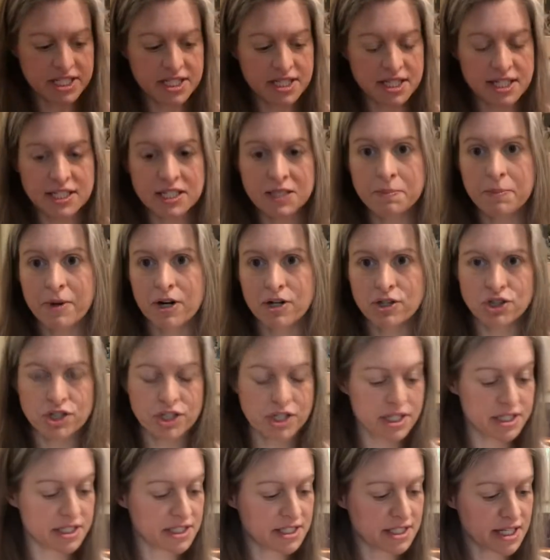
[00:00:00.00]
this
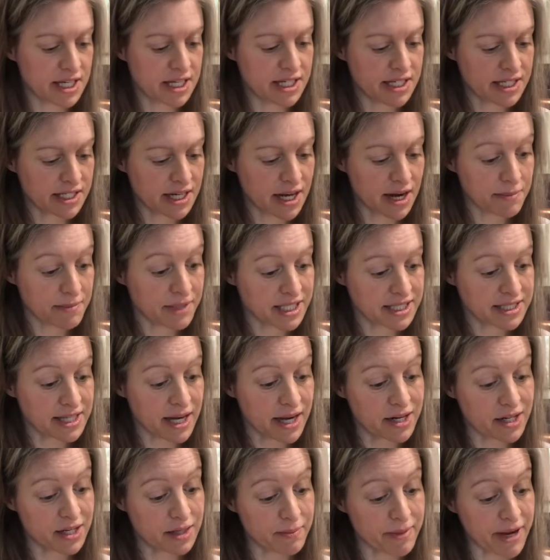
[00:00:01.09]
purchase, and I'm
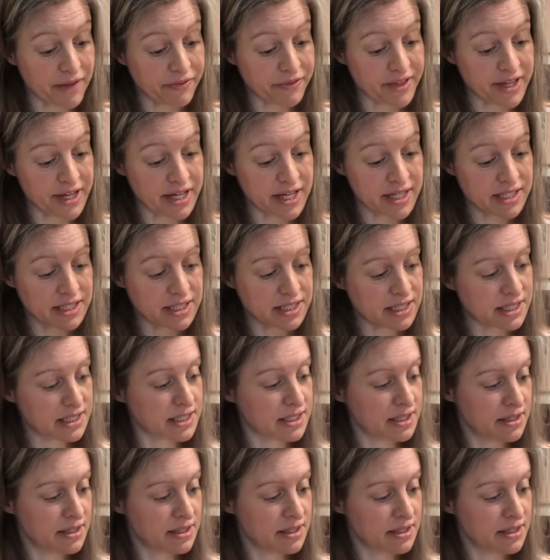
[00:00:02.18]
excited about this.